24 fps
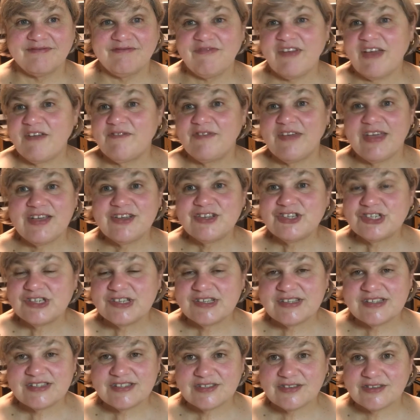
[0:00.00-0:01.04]

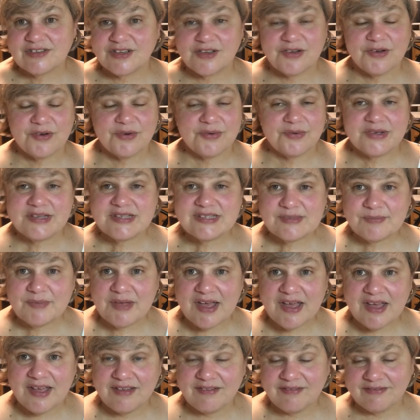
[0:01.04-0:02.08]
vivacious
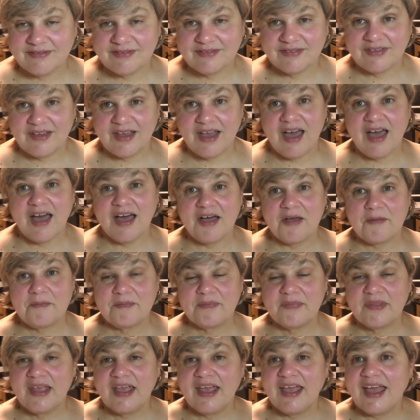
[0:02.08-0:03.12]
charisma,
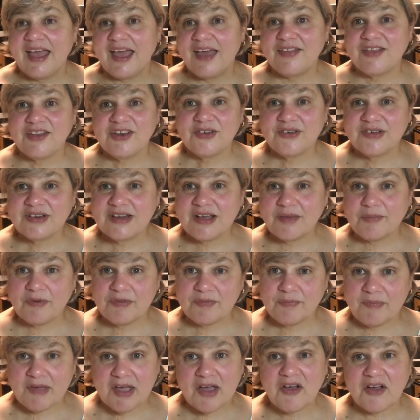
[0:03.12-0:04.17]
and then you end up
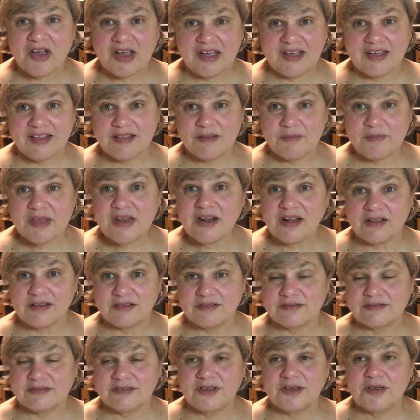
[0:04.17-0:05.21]
with Mary in the middle,
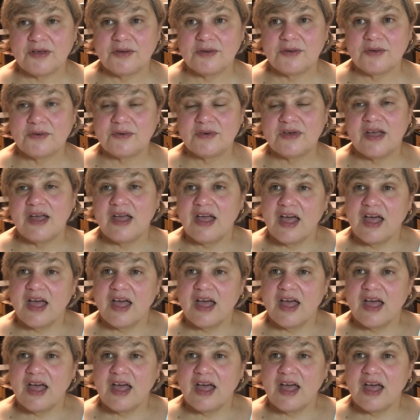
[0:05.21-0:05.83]
who